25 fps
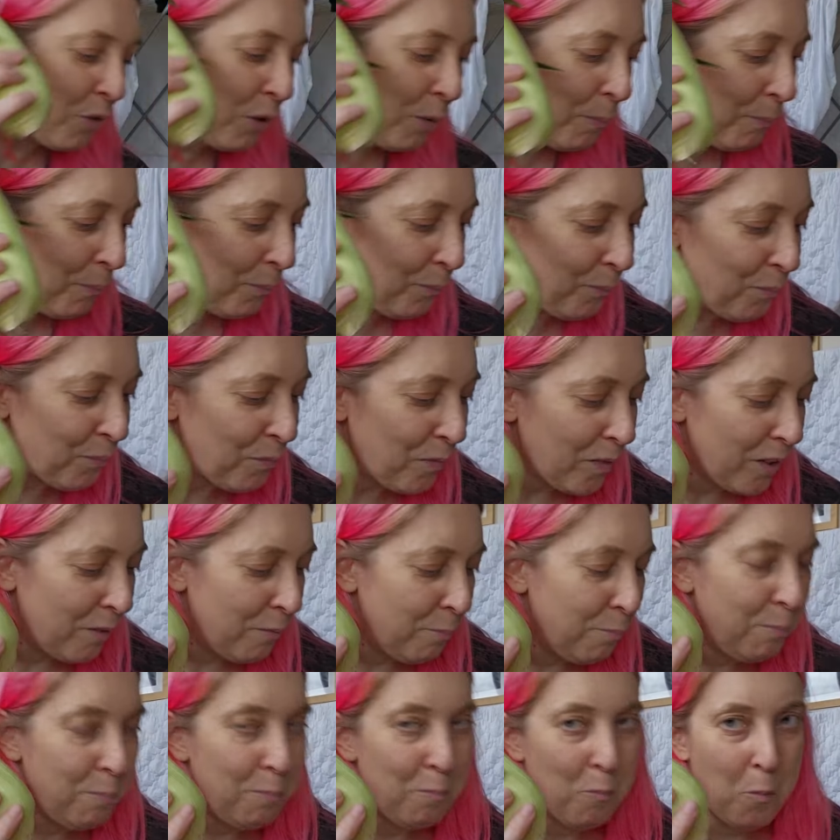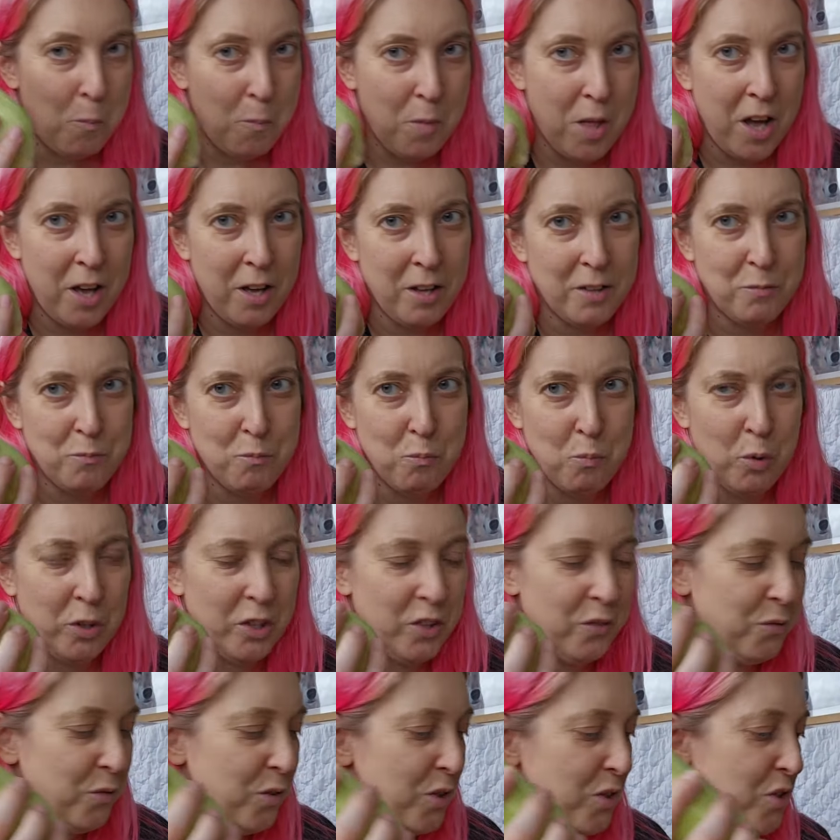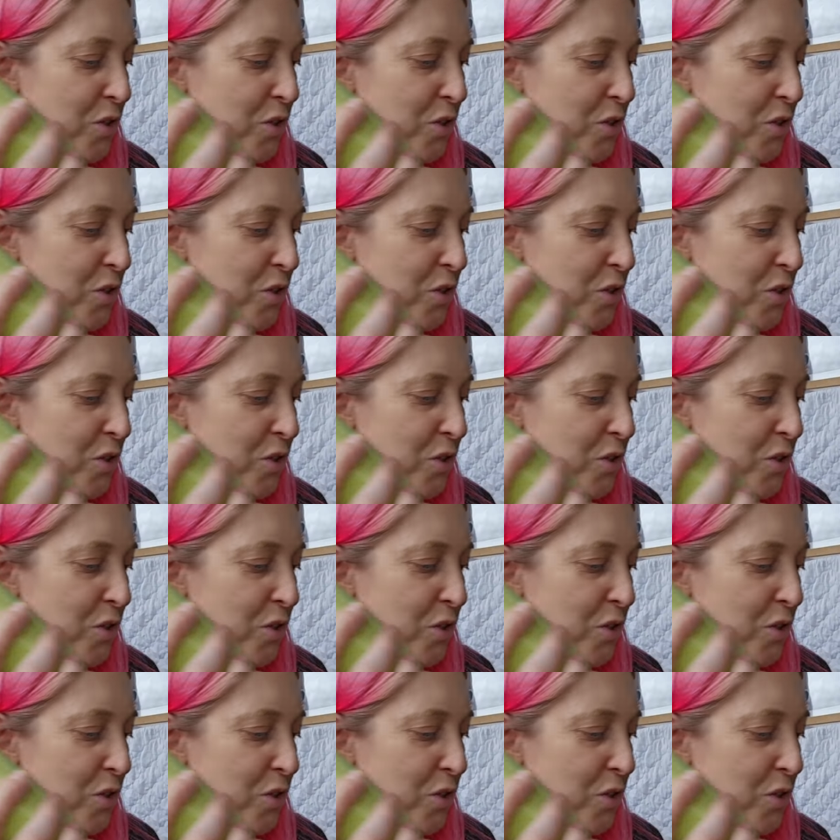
from one of the